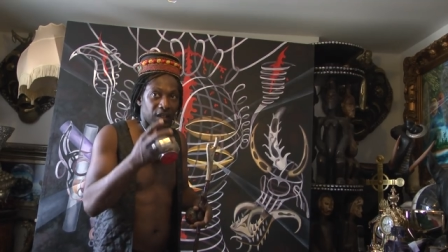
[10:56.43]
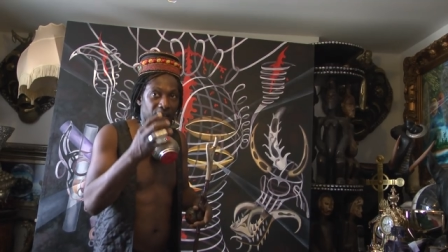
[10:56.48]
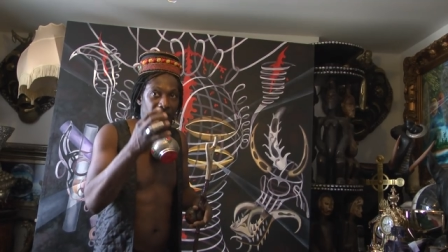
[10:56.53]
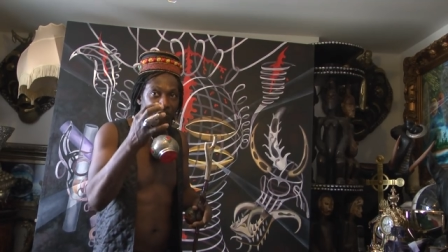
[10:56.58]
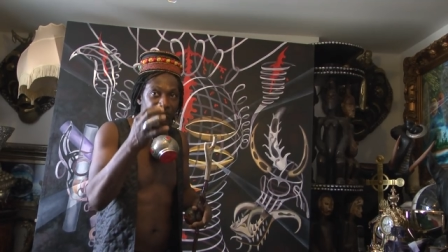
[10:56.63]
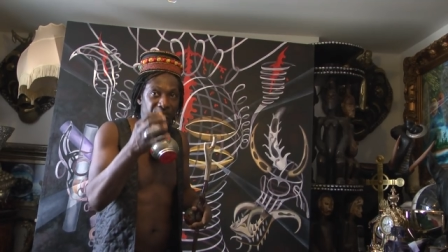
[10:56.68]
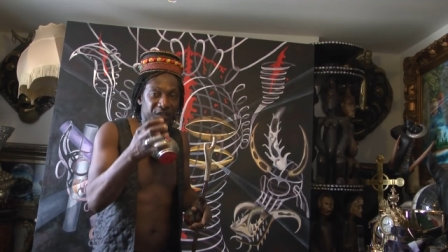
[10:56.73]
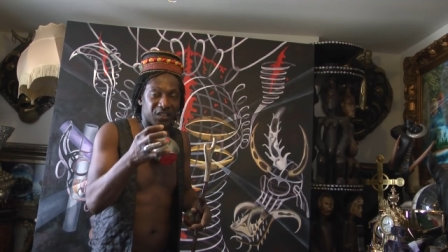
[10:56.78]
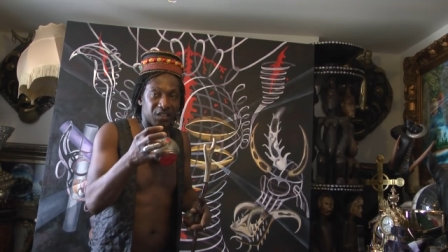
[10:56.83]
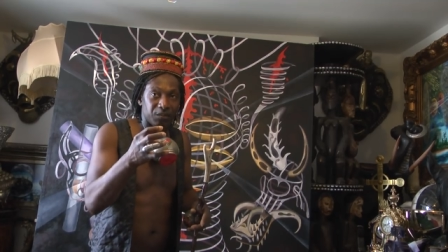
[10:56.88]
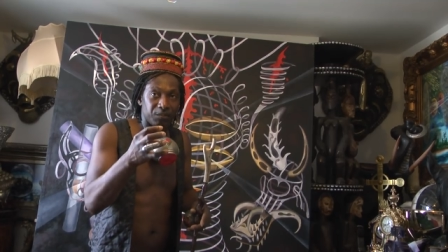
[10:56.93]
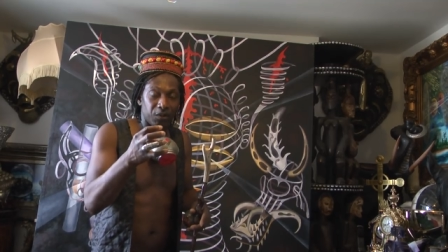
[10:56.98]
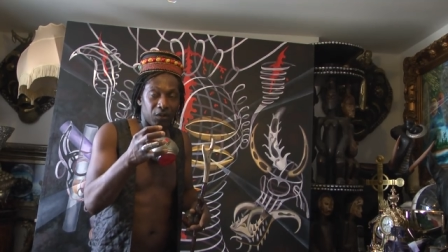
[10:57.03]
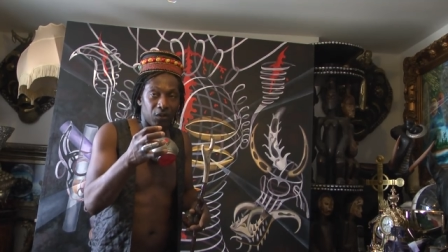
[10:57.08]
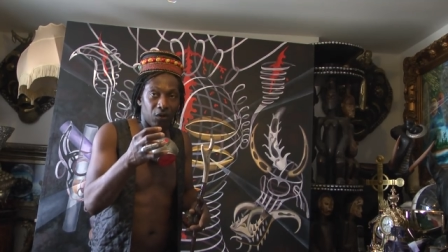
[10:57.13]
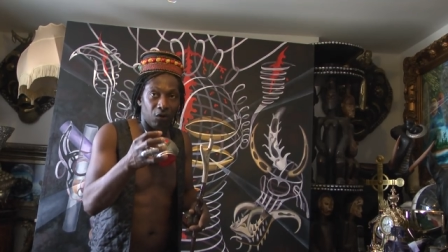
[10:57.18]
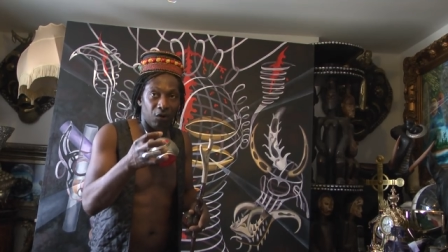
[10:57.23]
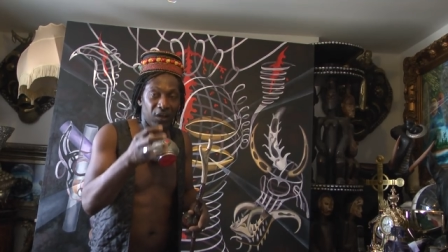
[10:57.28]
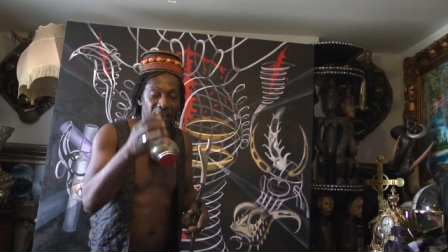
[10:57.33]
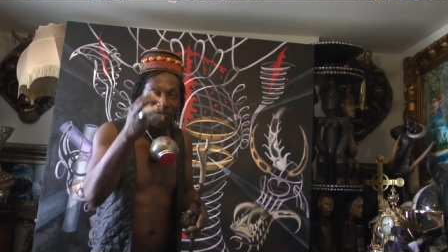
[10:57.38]

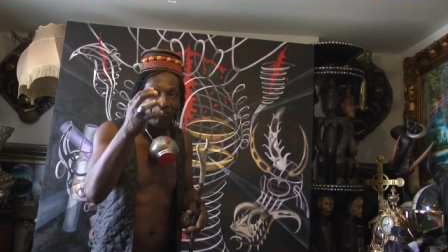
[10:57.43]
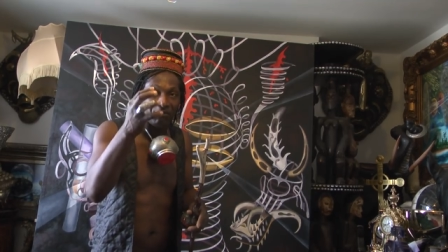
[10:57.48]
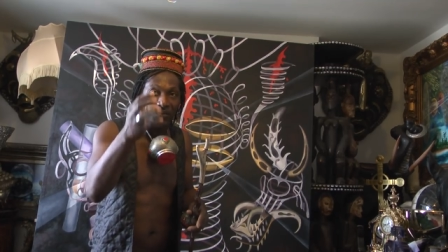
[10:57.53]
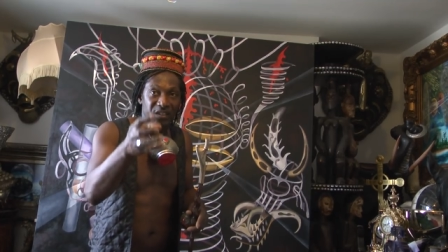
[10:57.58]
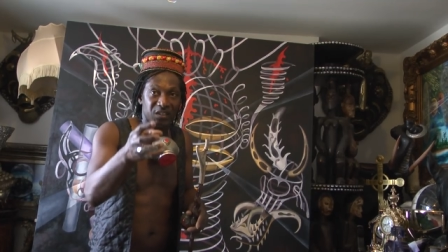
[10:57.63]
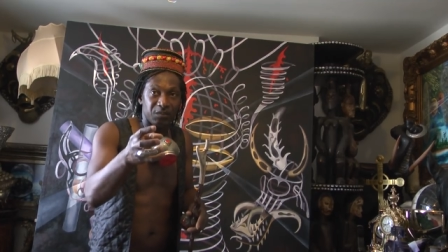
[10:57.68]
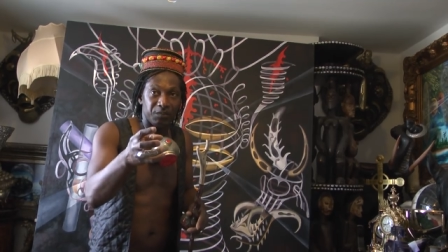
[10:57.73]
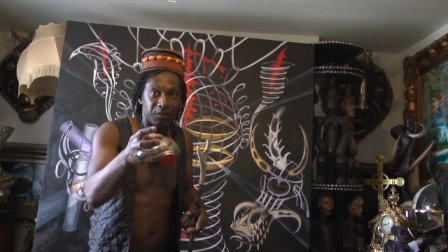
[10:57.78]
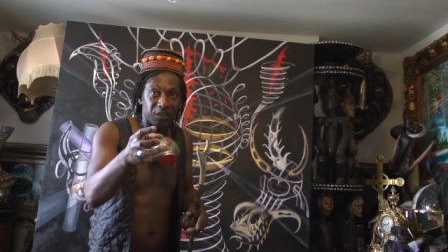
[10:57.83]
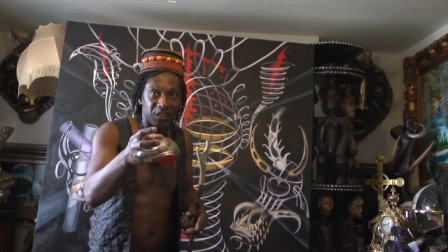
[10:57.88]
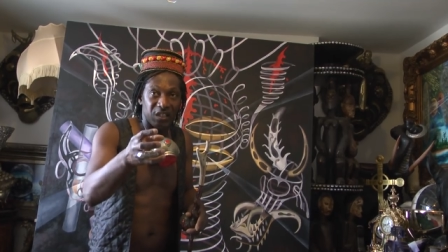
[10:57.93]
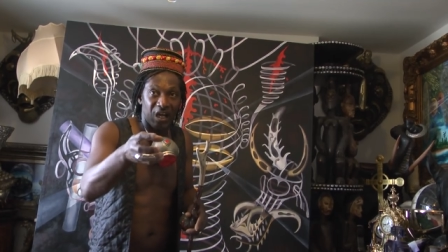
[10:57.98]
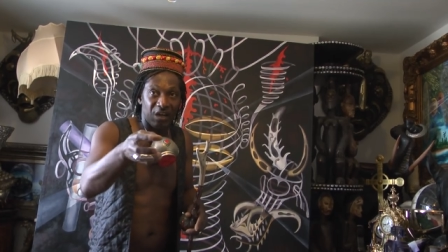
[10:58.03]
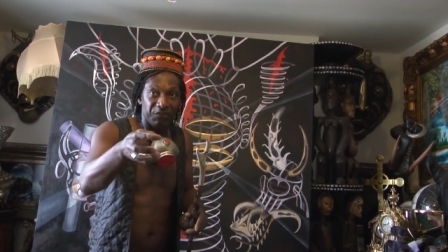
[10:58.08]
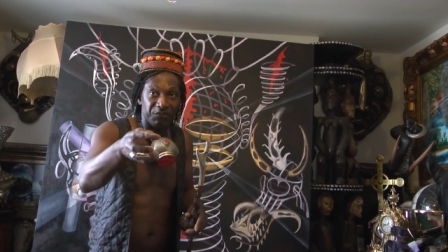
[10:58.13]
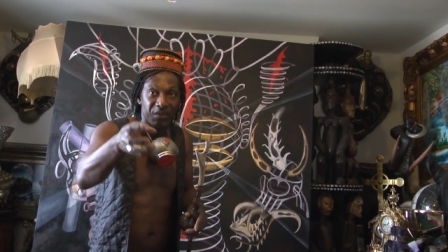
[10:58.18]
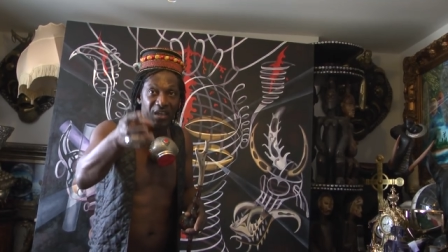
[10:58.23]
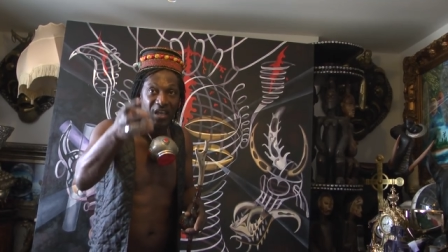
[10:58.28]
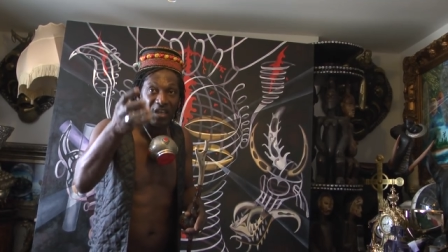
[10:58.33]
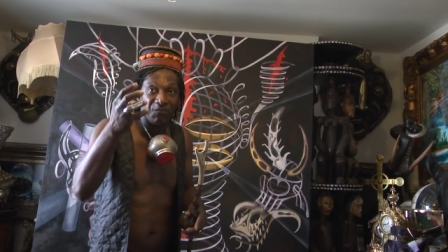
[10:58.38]
visible or invisible,
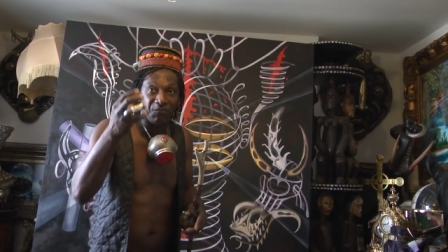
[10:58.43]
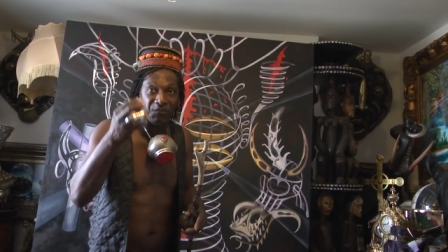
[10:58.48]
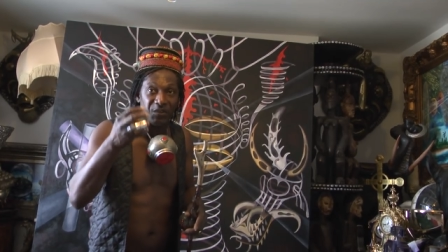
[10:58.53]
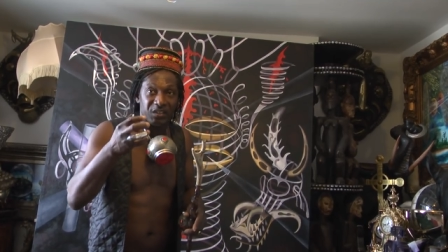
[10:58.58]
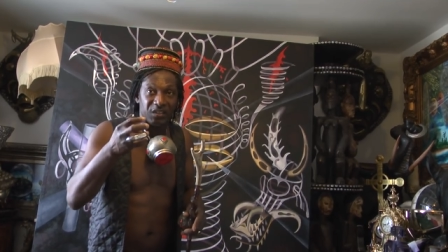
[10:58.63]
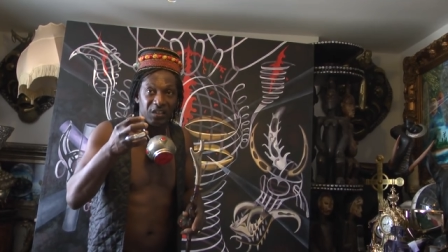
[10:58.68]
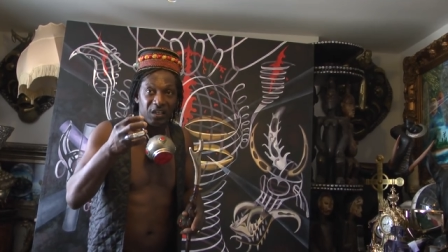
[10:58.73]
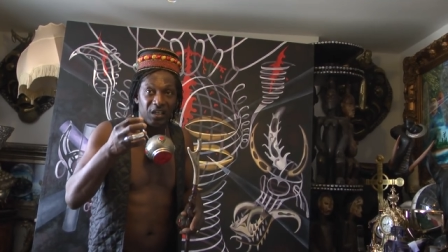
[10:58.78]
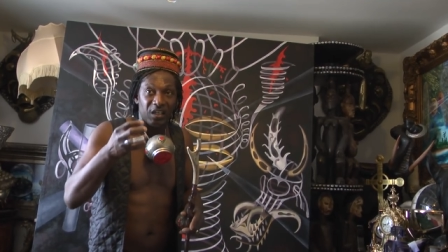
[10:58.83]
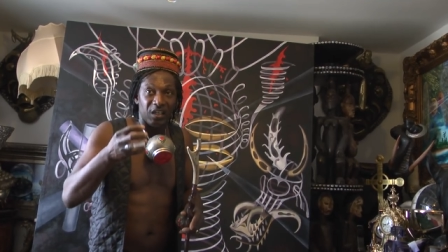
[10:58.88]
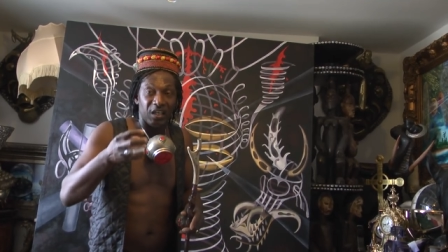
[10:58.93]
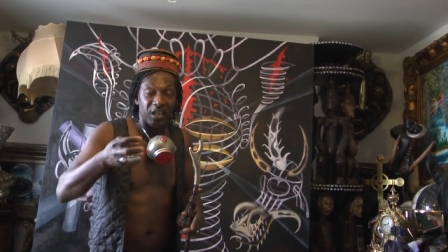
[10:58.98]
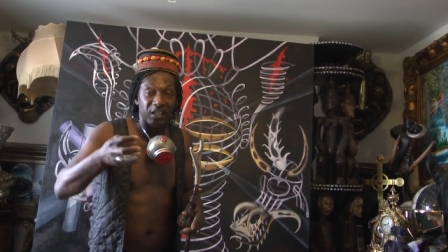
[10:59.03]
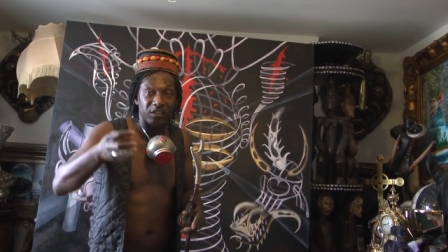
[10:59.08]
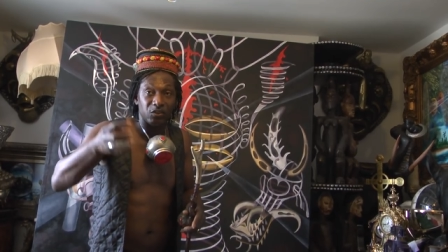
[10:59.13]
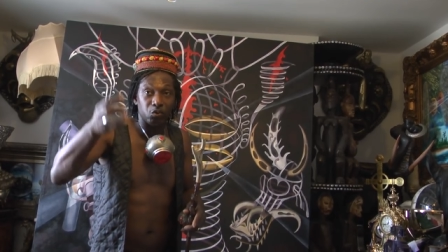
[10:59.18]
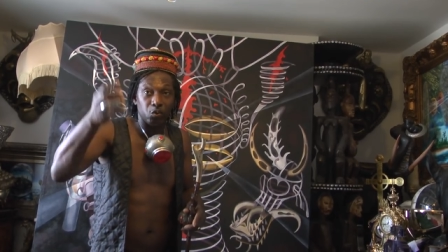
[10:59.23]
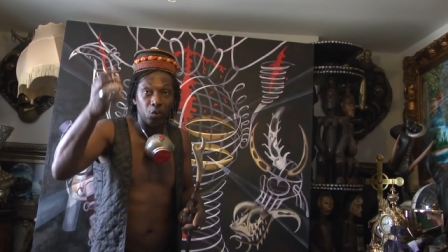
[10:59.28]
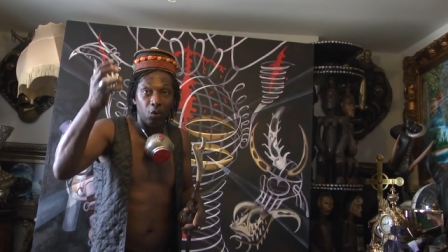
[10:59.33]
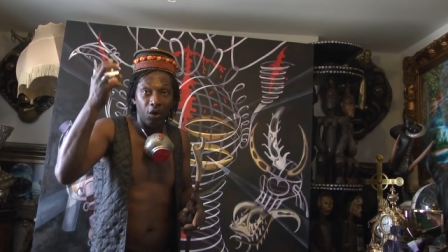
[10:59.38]
that have effect
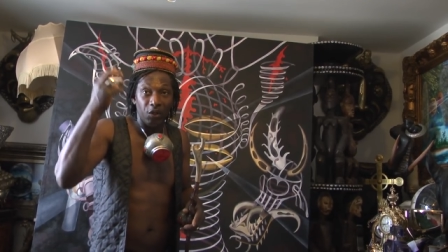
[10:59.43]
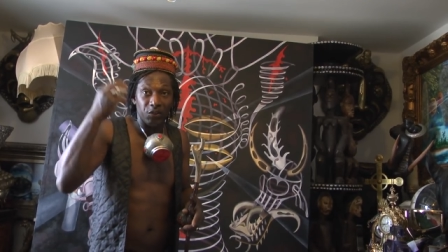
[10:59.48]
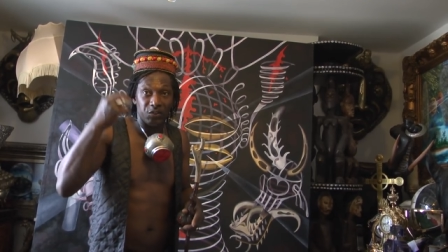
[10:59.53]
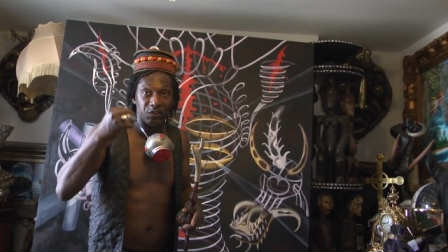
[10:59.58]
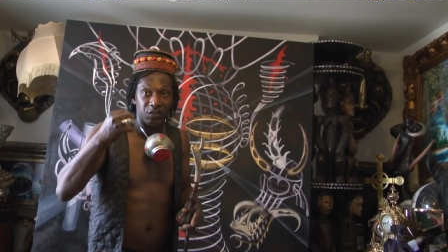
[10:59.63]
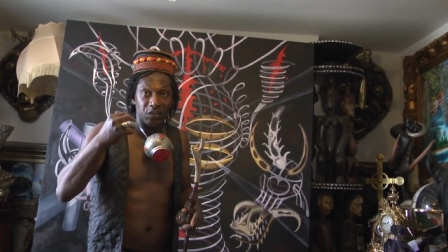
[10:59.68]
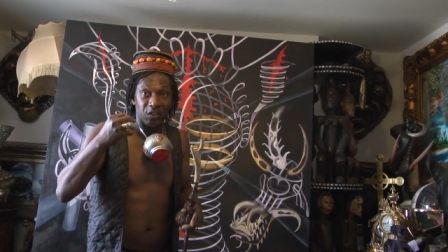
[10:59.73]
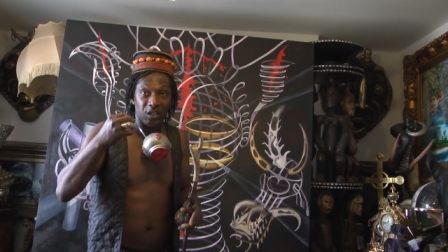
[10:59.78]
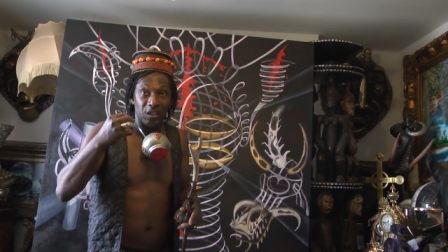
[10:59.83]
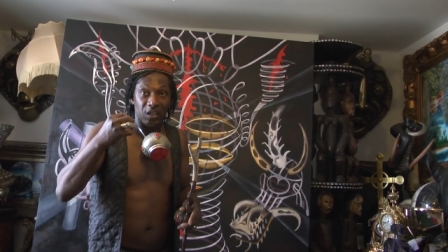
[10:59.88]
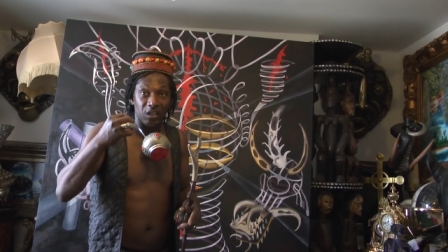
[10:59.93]
into us.